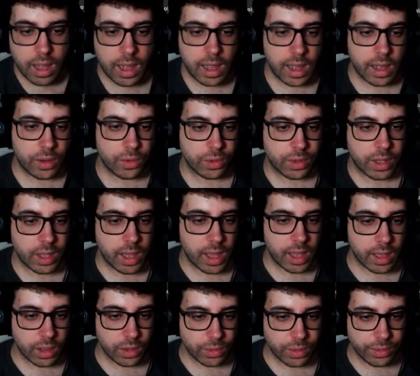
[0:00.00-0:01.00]
Ah,
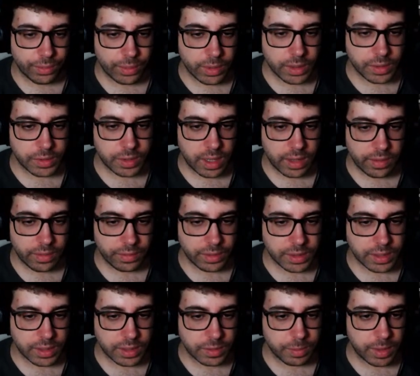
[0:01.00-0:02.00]
okay. Load and resave every
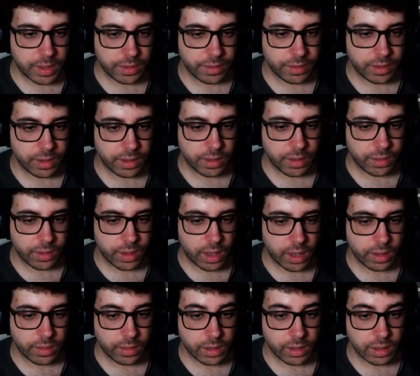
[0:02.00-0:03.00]
text binary.
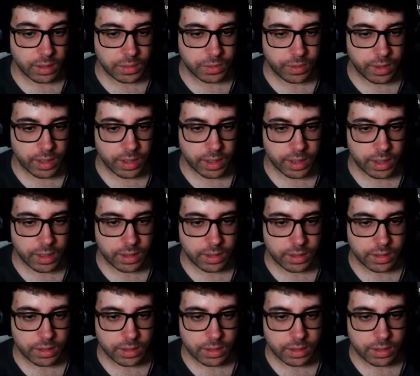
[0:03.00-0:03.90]
Okay, well, let's try that.